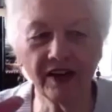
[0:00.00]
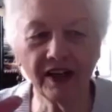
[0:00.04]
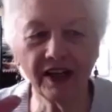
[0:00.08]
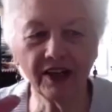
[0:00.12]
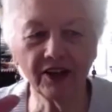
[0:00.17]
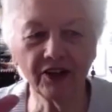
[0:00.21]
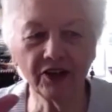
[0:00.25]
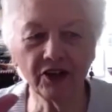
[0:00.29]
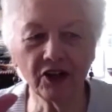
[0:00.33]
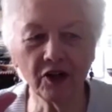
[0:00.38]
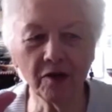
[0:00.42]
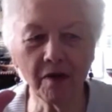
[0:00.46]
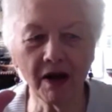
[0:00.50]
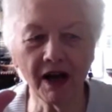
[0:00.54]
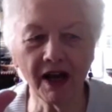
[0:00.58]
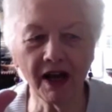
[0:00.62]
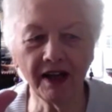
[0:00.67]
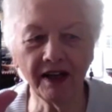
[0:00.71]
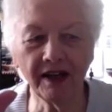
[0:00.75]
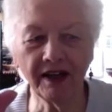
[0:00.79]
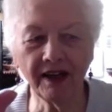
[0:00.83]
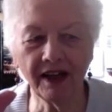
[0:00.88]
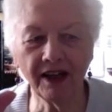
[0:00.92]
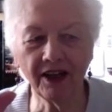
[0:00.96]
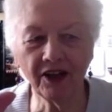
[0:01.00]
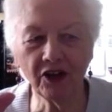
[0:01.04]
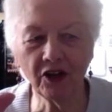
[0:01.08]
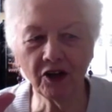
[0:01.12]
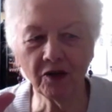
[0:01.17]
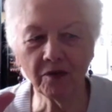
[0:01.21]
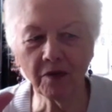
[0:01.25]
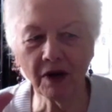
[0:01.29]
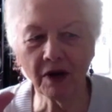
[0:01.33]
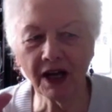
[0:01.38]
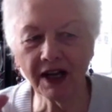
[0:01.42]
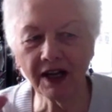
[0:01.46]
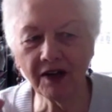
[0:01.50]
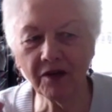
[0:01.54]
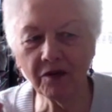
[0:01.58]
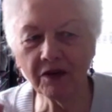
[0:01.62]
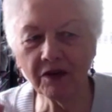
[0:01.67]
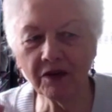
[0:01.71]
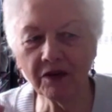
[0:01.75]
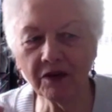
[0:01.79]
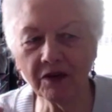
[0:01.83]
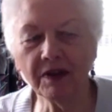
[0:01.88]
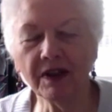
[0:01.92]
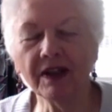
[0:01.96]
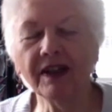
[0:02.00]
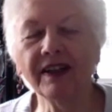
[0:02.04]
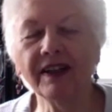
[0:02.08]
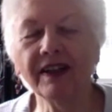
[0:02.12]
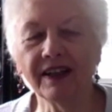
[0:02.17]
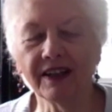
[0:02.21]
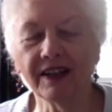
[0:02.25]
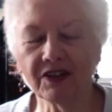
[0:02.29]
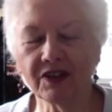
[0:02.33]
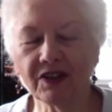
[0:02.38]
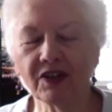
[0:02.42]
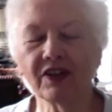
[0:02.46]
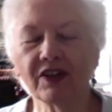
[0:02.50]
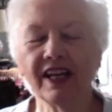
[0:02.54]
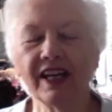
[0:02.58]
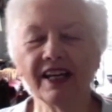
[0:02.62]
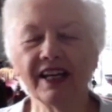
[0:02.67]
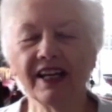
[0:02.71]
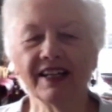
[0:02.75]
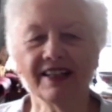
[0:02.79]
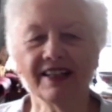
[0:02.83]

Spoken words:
Heal your mind and your body will. Yes. Okay.